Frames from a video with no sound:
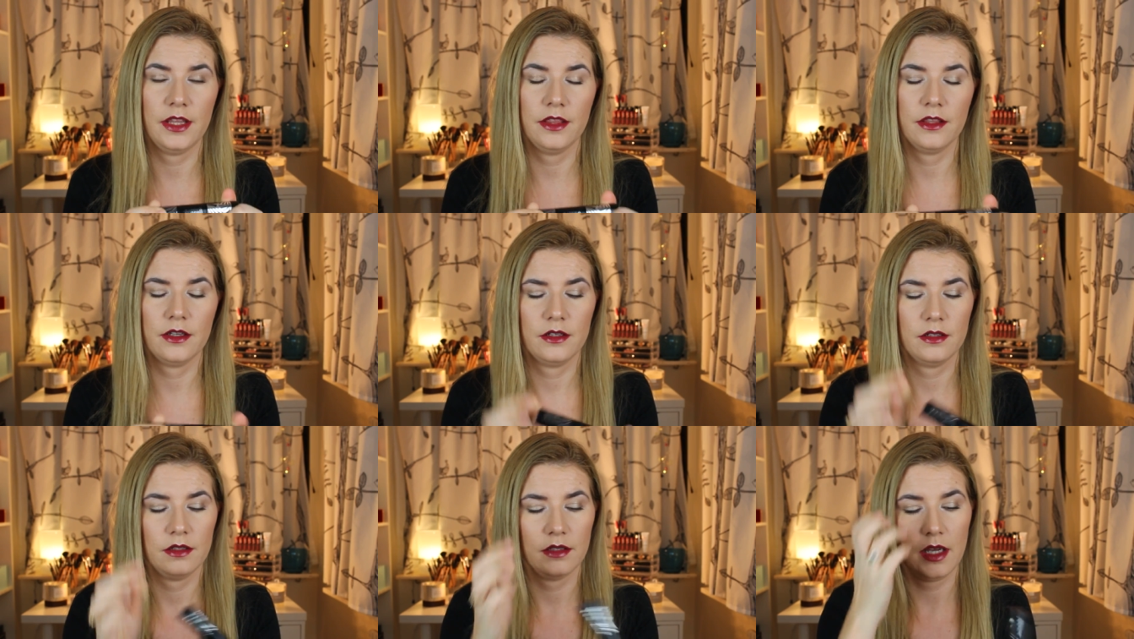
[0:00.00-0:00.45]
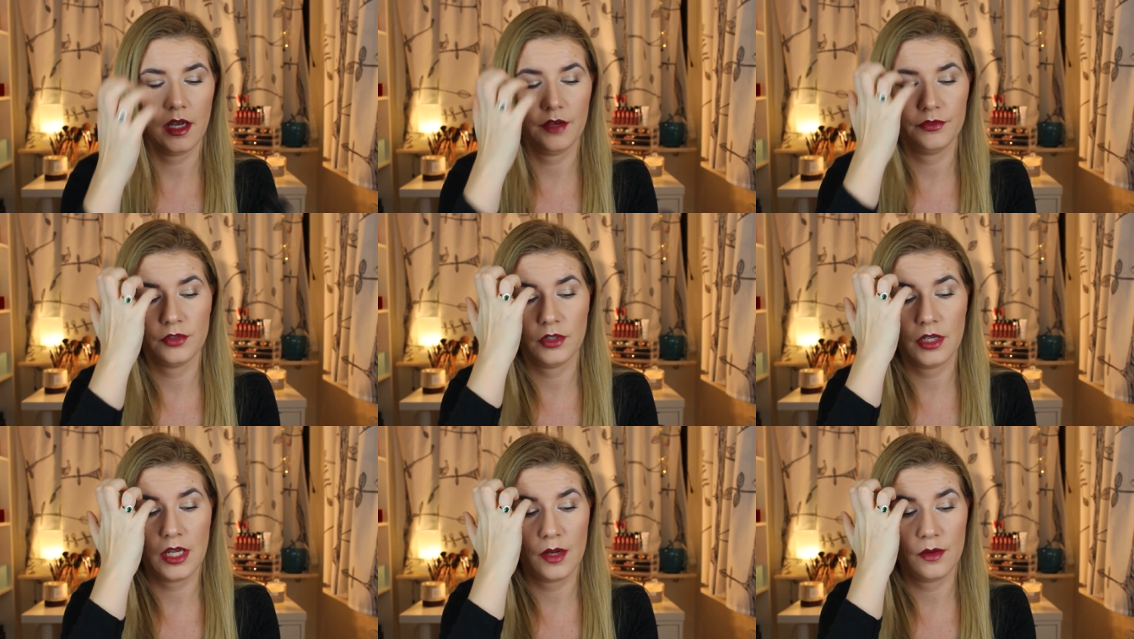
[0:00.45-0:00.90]
either.
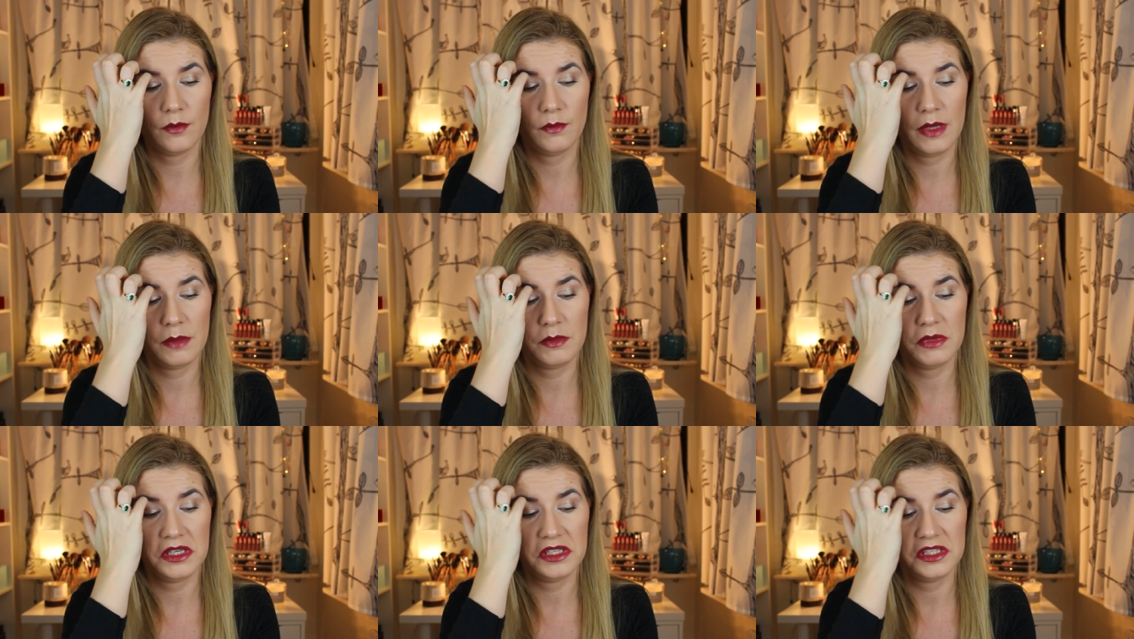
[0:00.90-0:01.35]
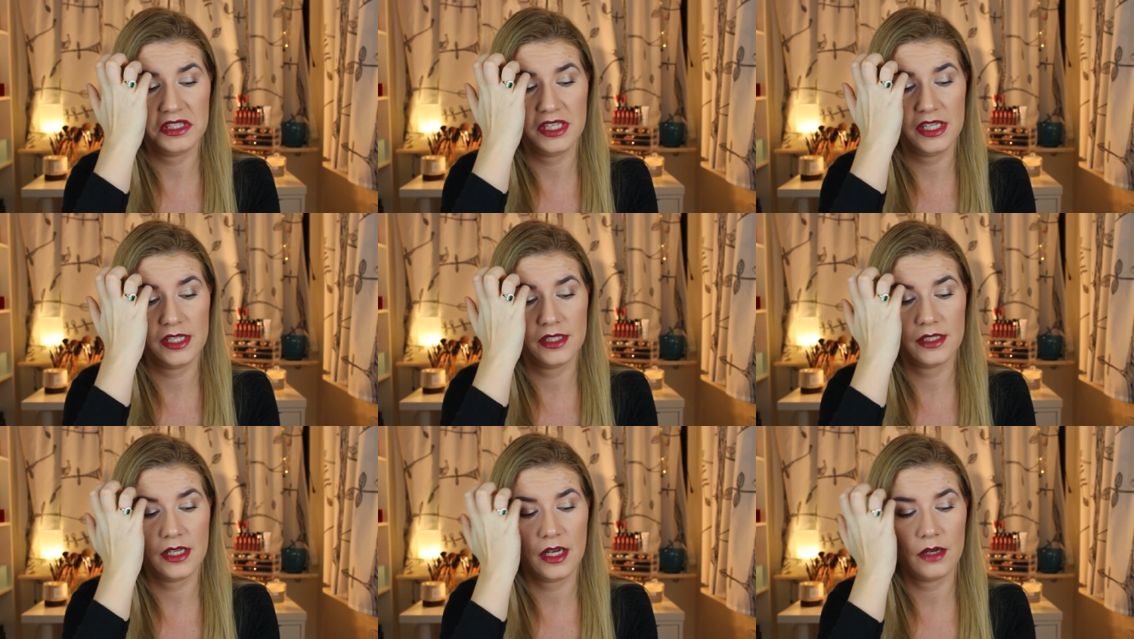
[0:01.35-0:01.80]
After maybe
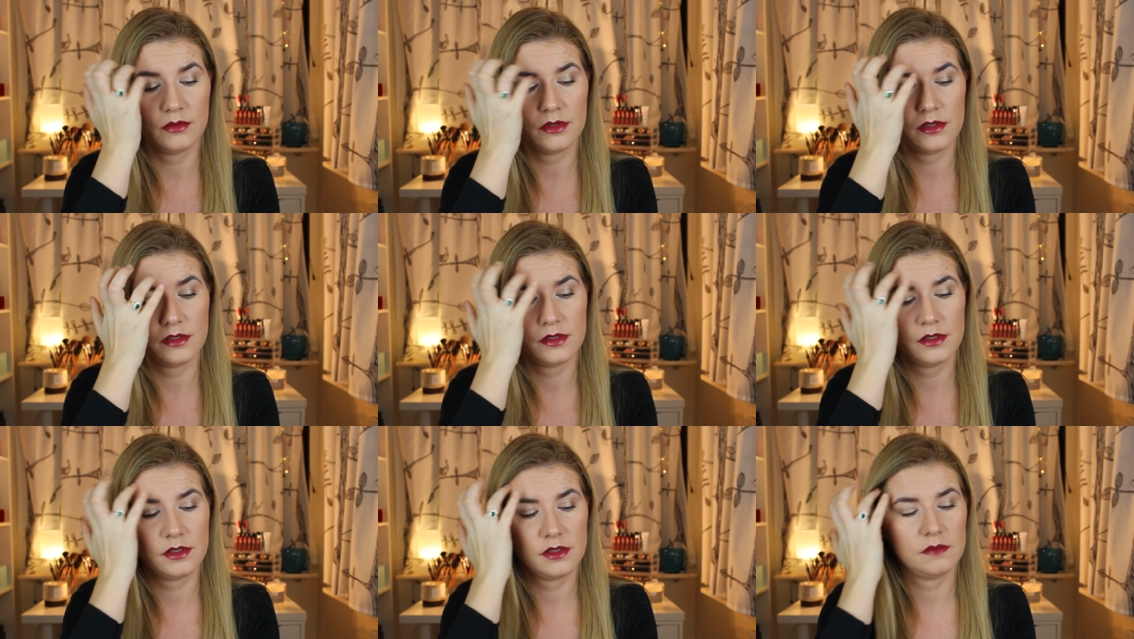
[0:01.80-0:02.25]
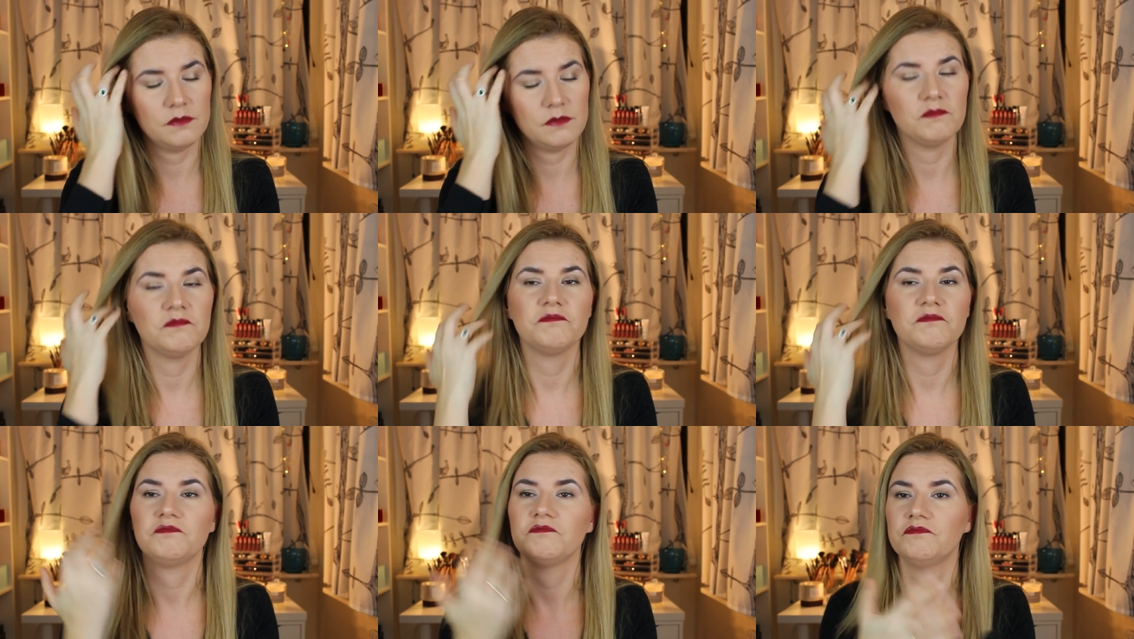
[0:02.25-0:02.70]
six hours,
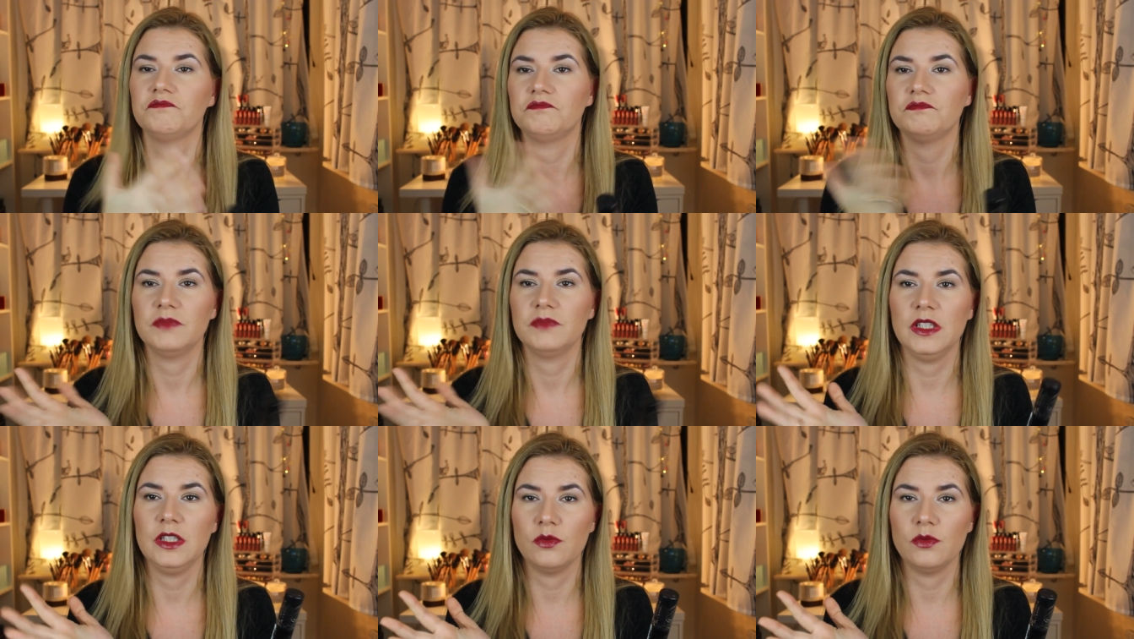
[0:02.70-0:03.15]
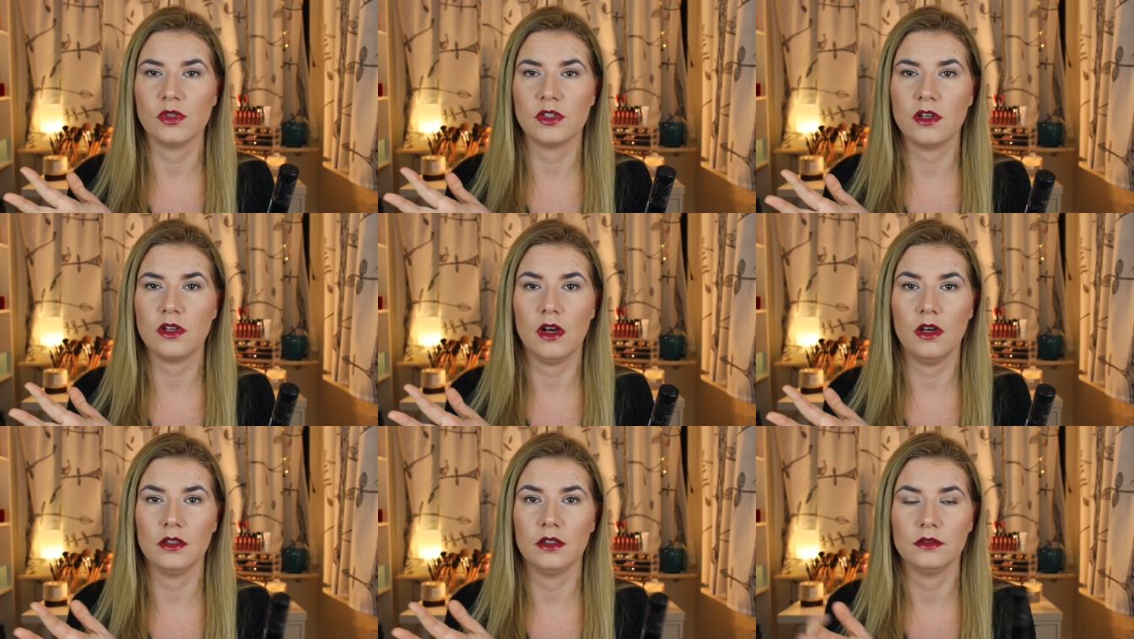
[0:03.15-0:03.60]
it was
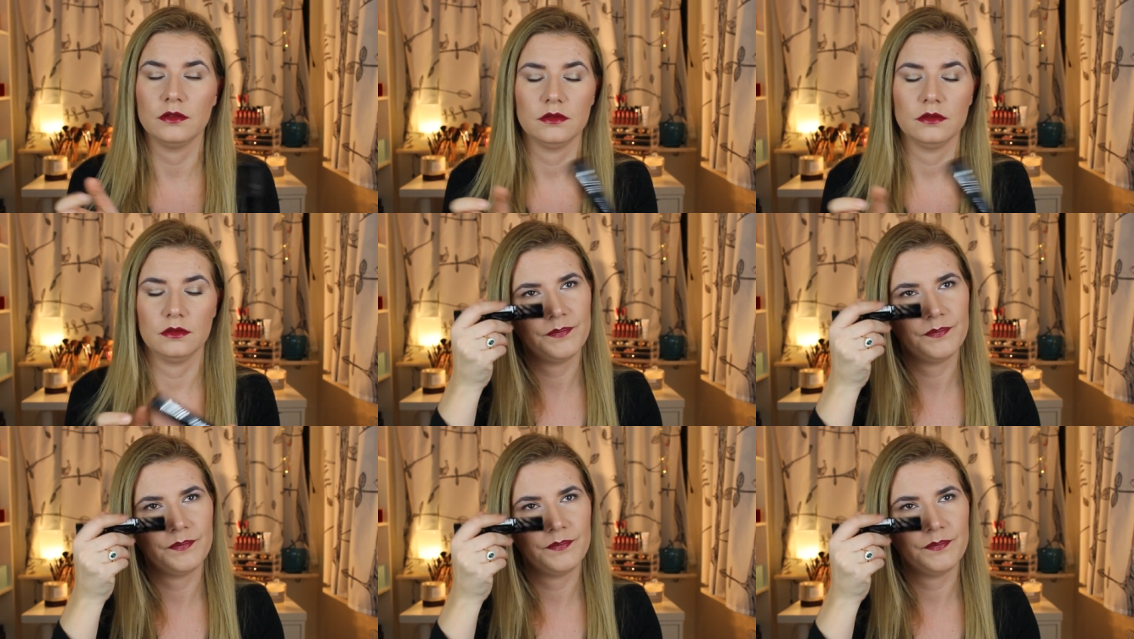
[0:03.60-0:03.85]
gone.